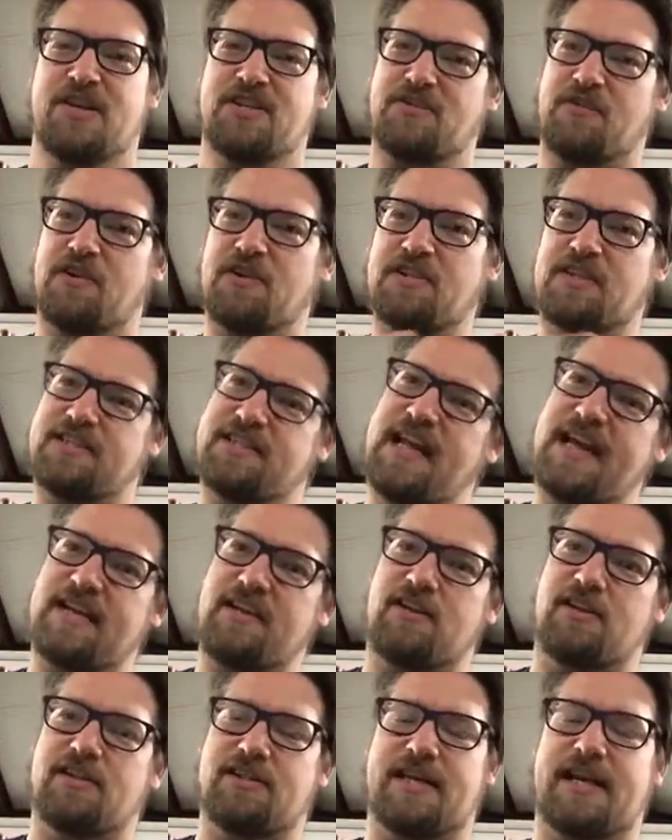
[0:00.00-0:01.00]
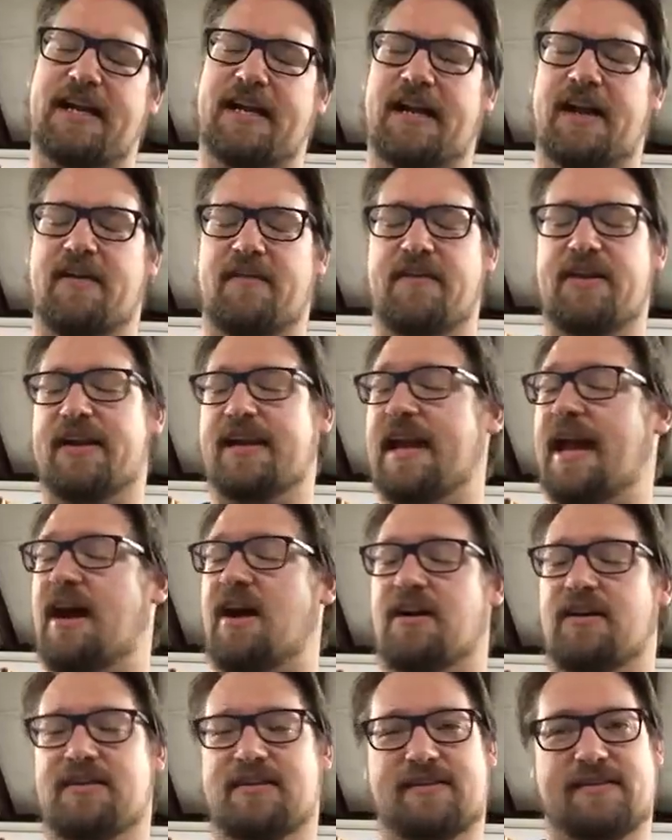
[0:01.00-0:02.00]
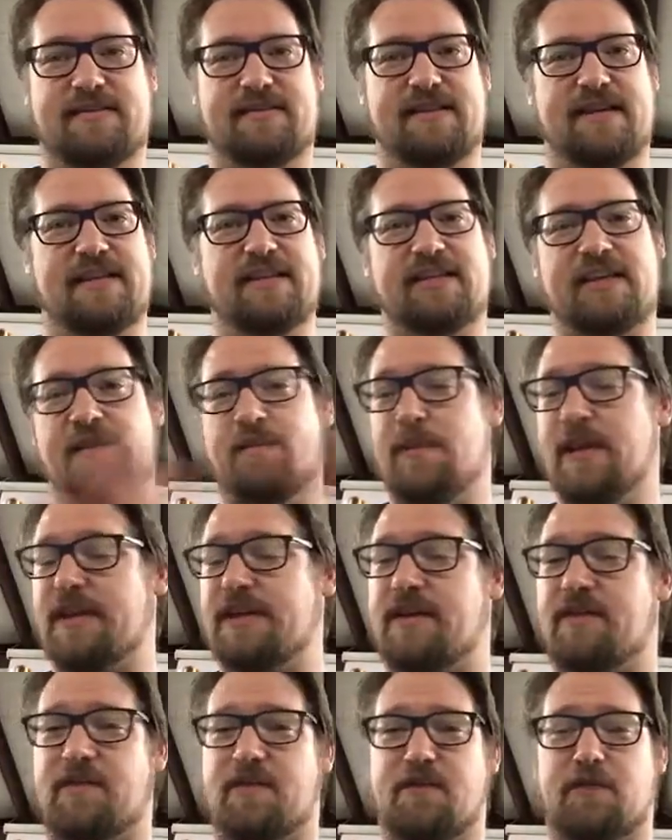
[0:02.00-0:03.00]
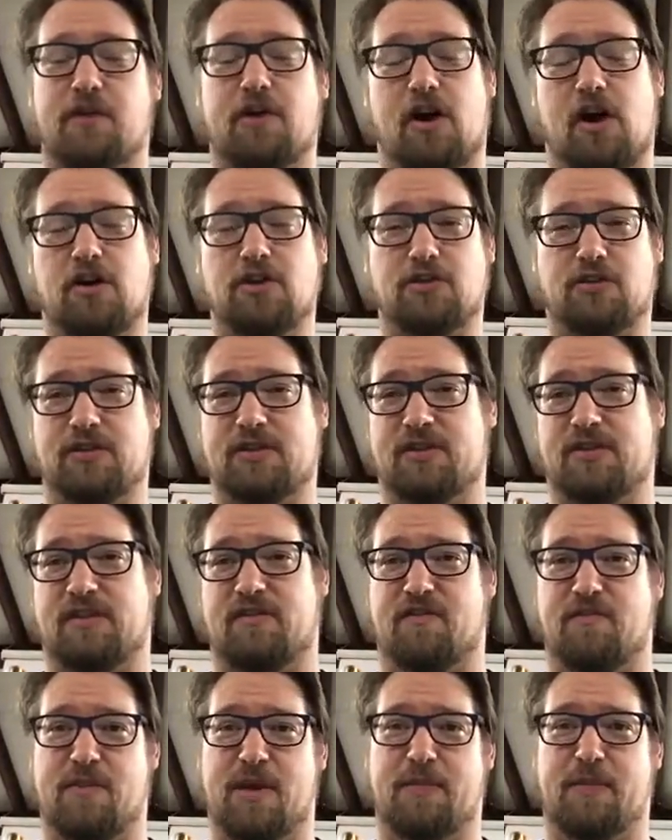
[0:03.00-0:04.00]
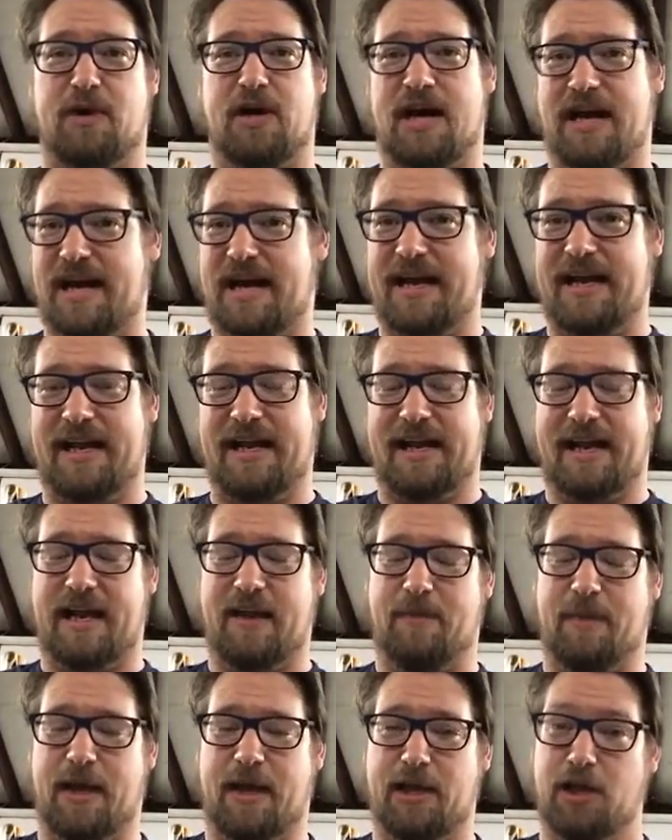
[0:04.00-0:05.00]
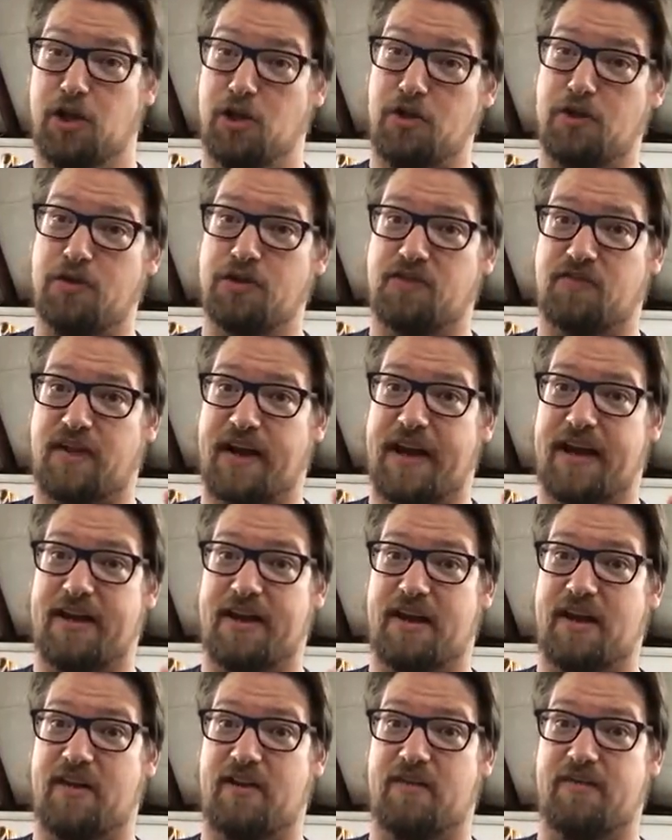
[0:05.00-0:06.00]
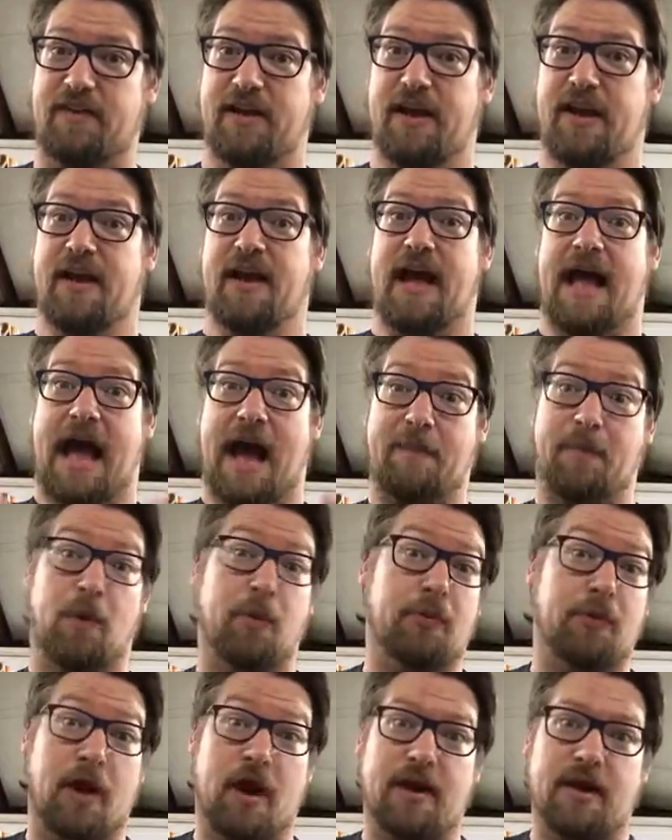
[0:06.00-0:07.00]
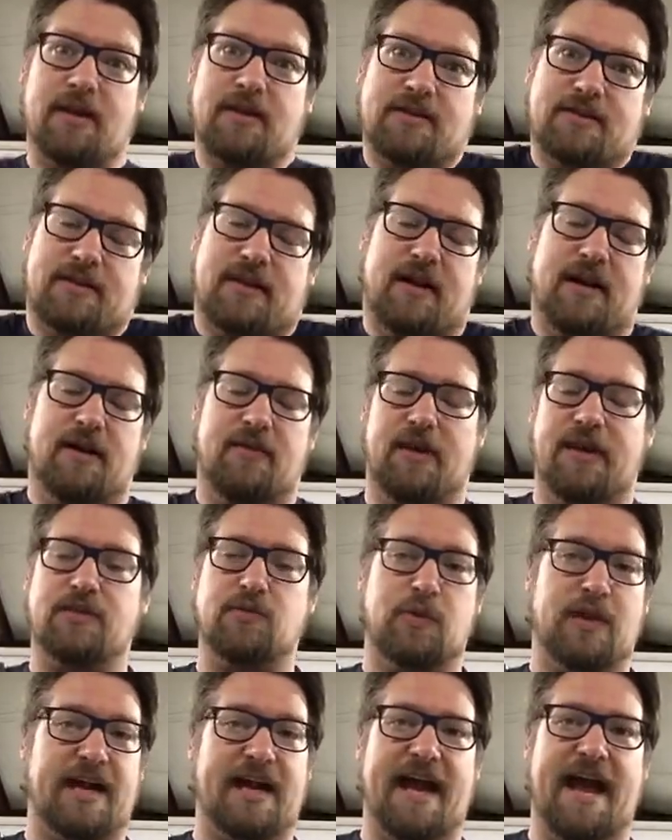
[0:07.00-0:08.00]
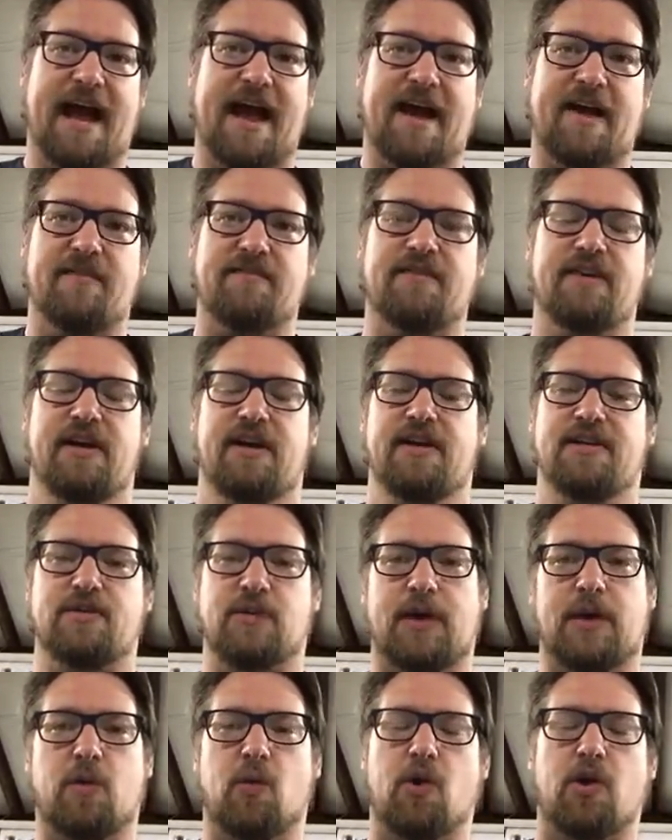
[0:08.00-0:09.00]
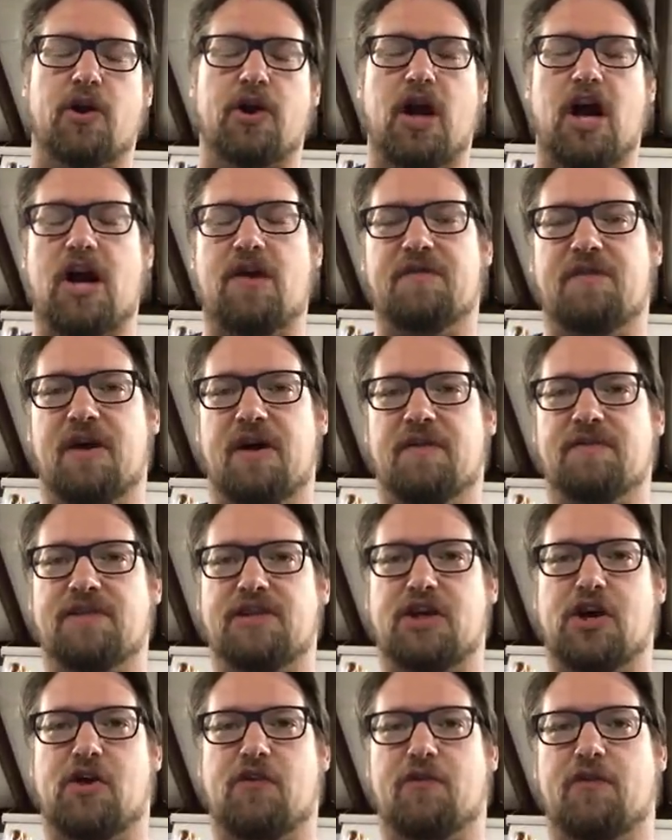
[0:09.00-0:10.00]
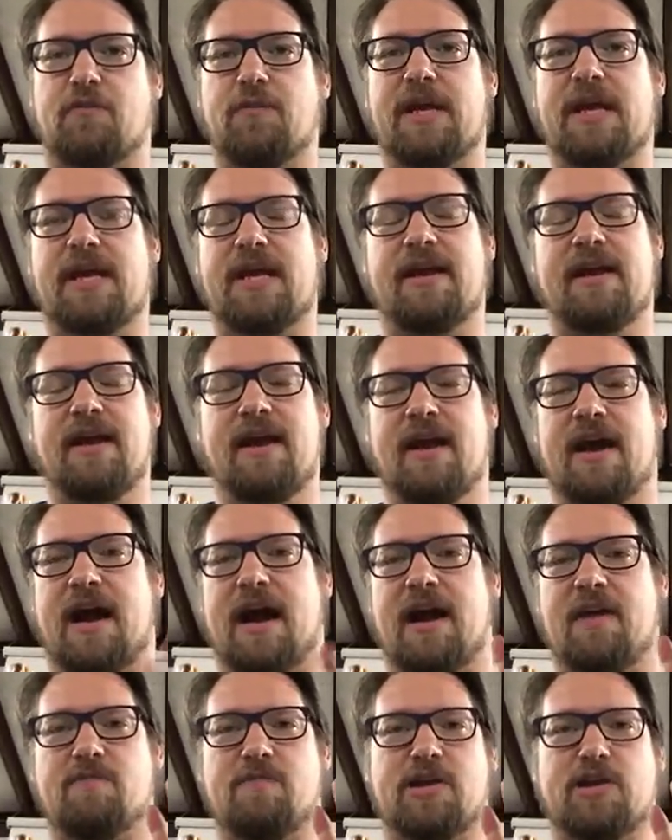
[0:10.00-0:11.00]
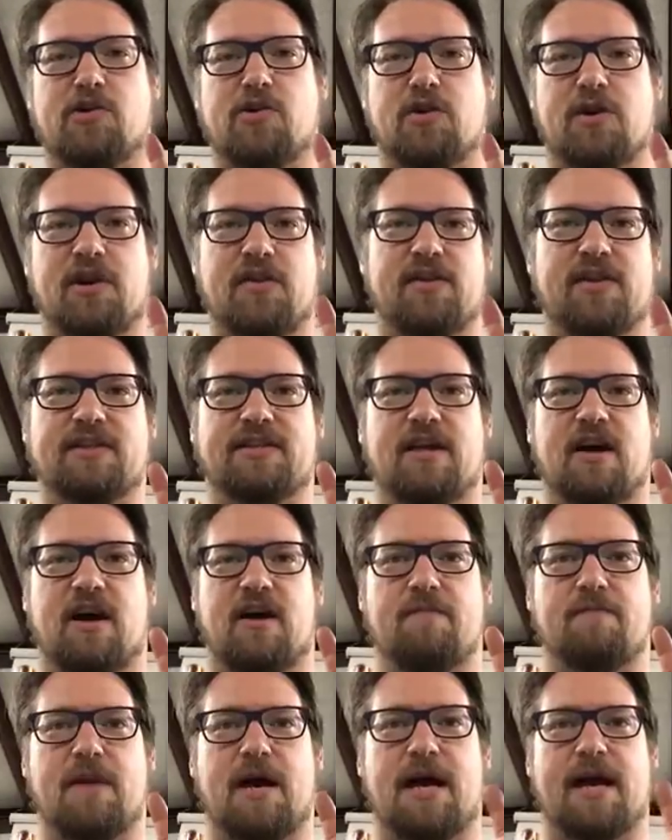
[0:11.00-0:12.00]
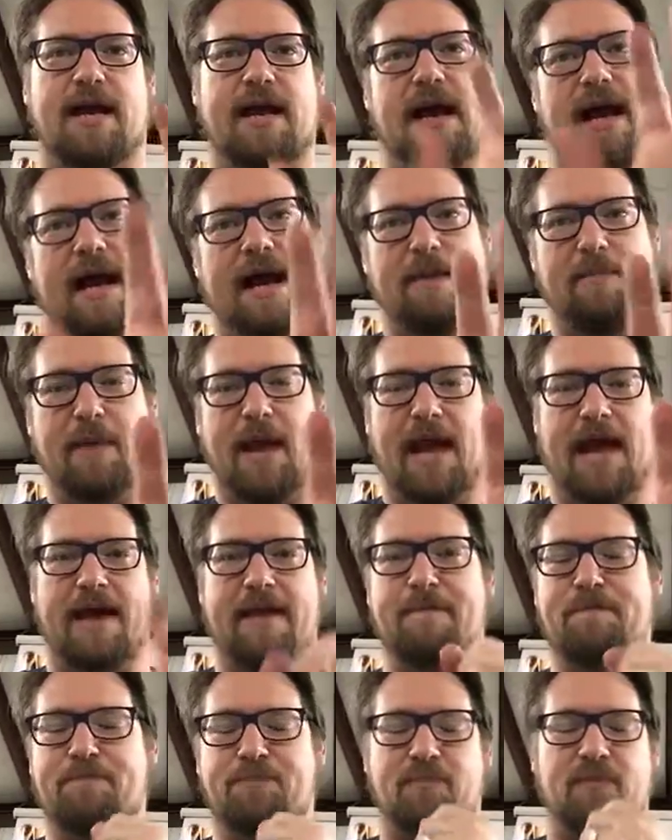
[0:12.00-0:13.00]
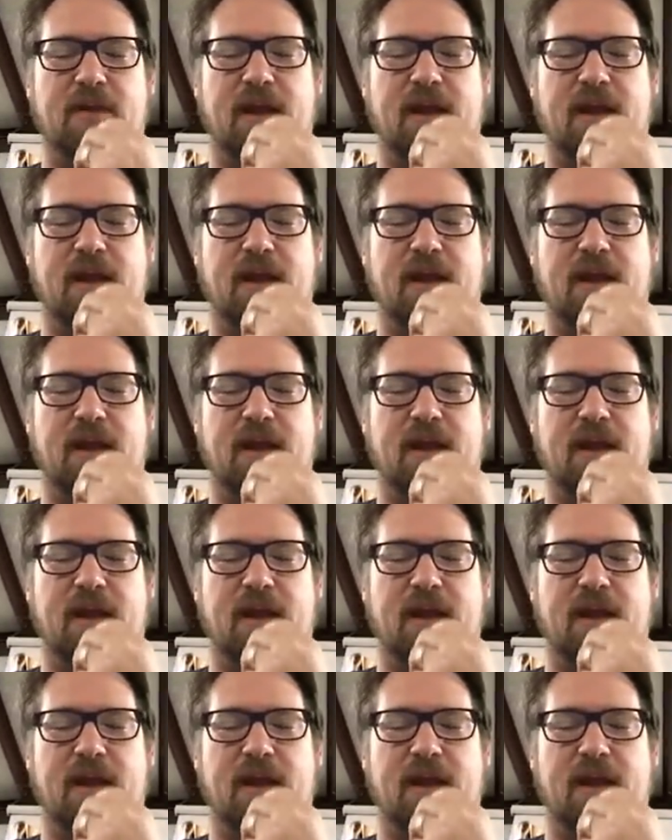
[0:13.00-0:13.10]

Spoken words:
So first, the technical side of it. Now, it can be different for all sorts of different people. I am a huge fan of Apple products. That's what I have. That's what I work off of. So for me, I'm recording this on my iPad.